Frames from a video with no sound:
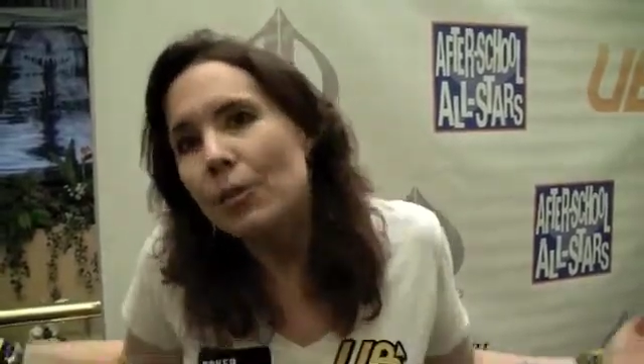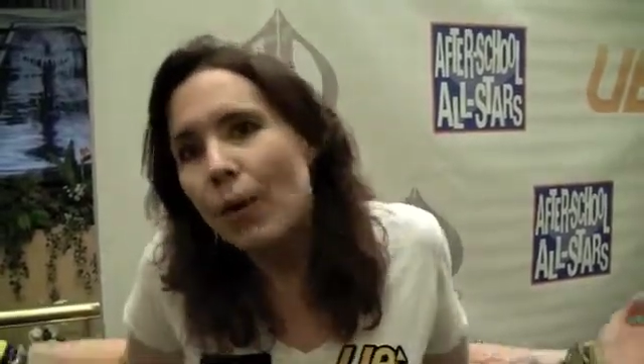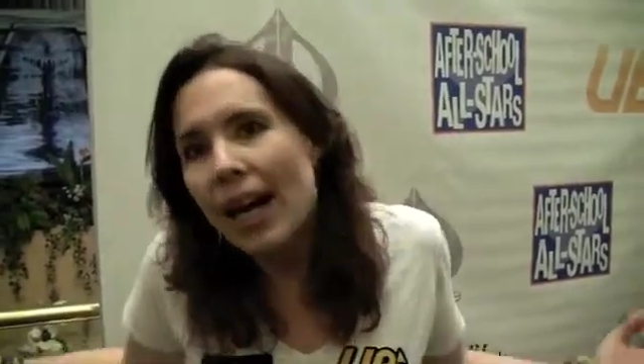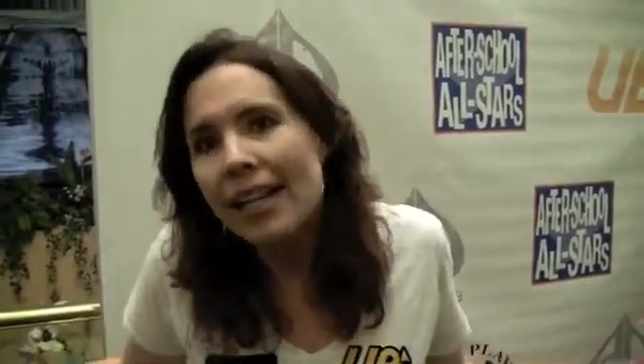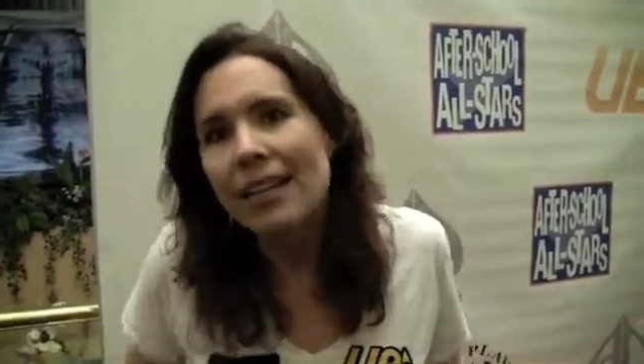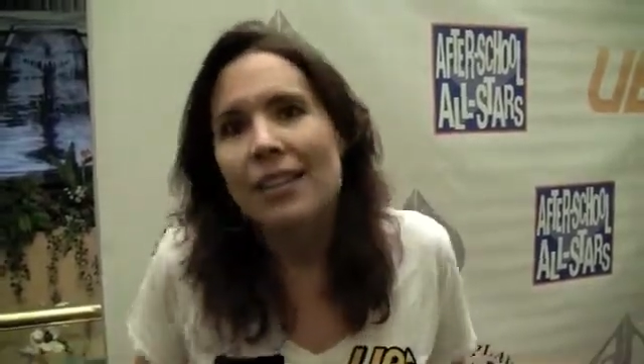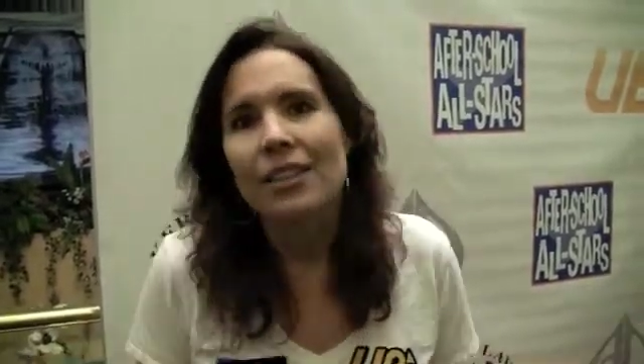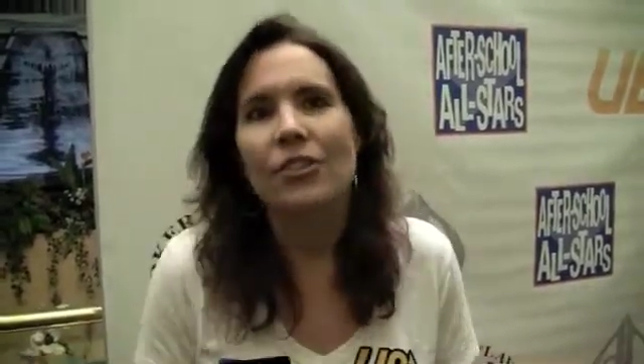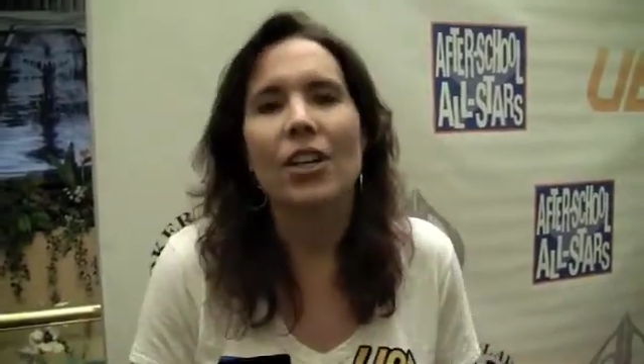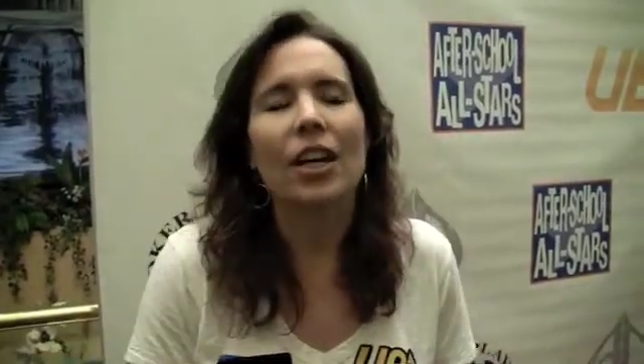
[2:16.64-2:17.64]
Right?
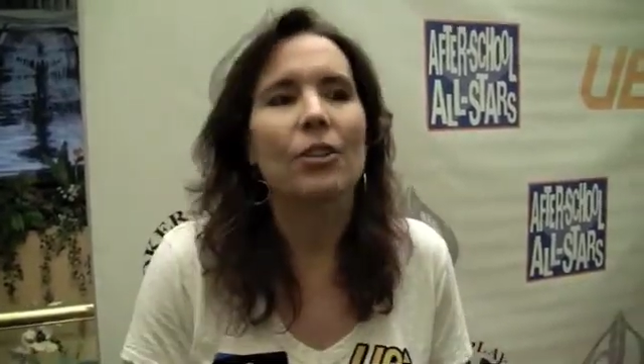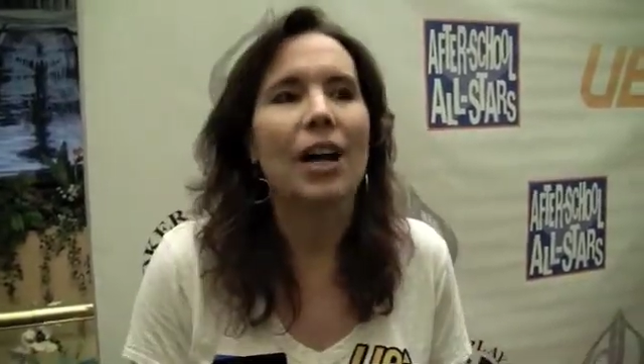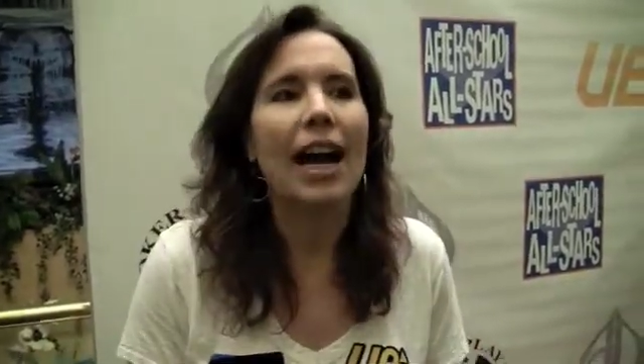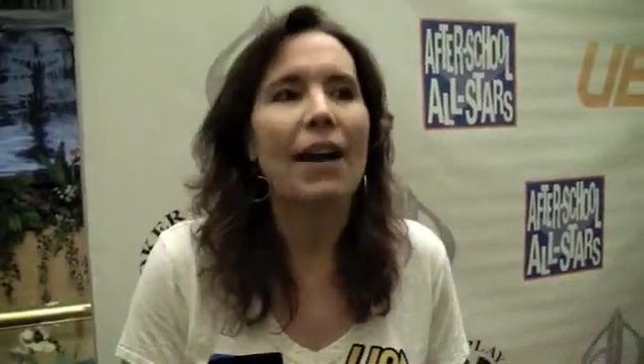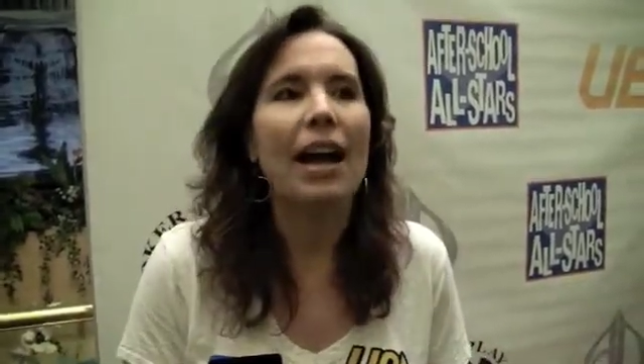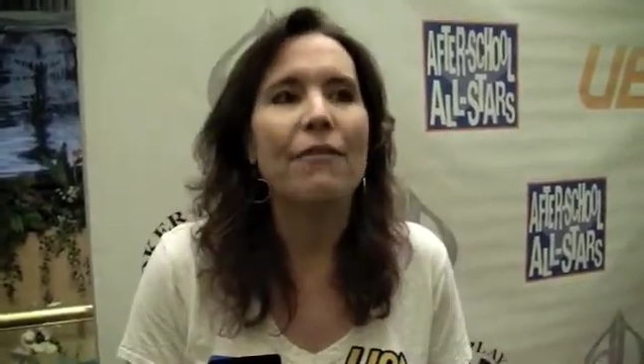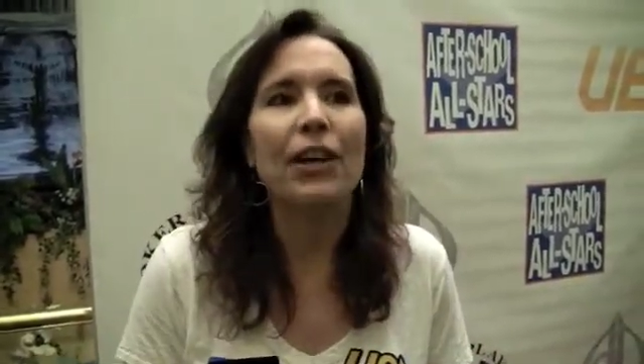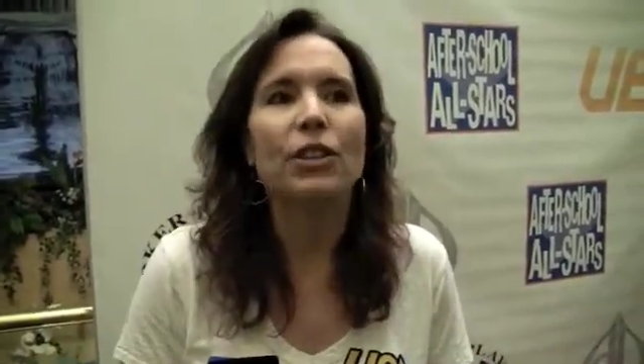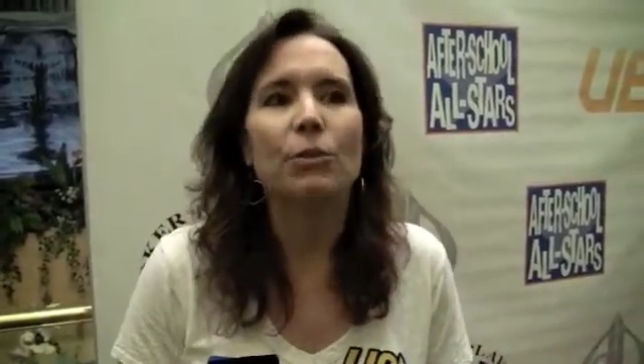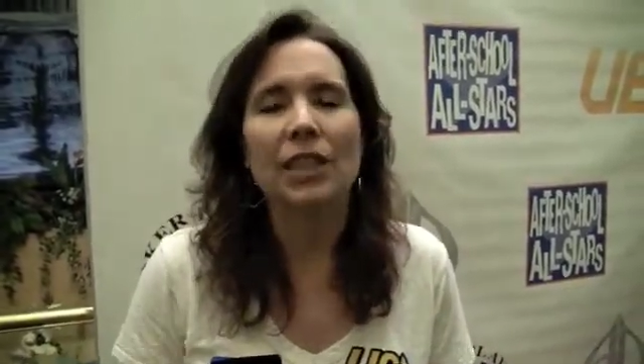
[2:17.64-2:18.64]
So I
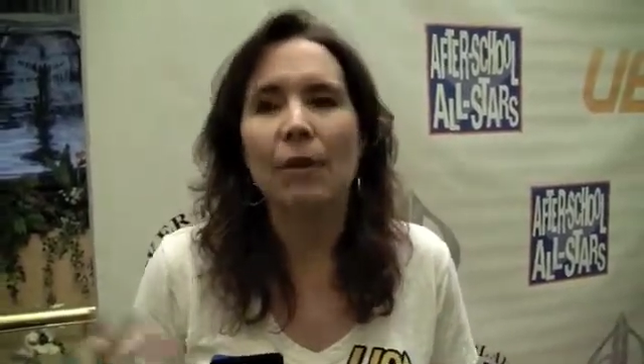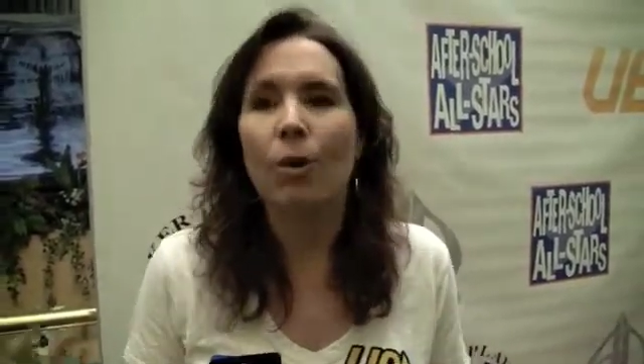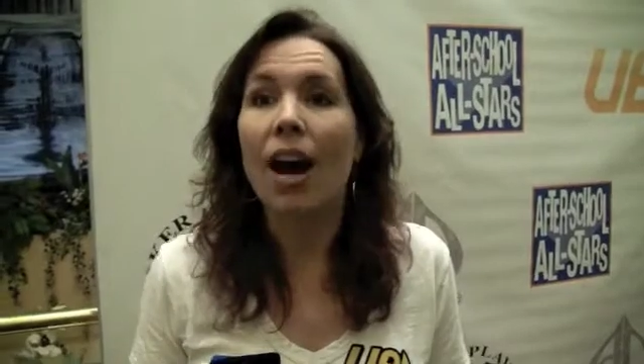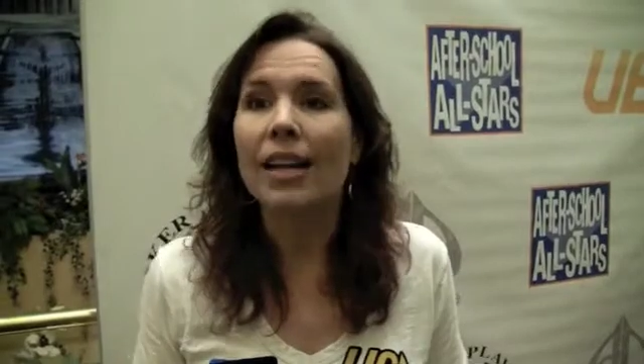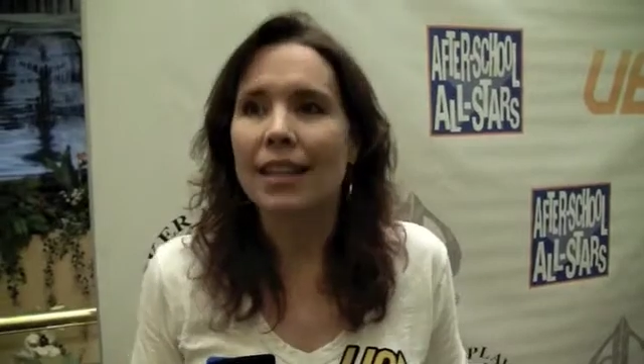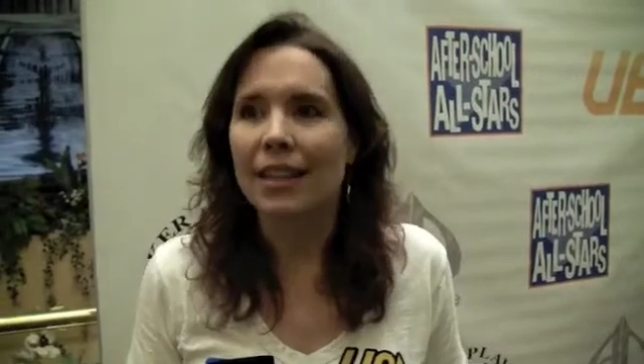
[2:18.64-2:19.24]
felt it was ironic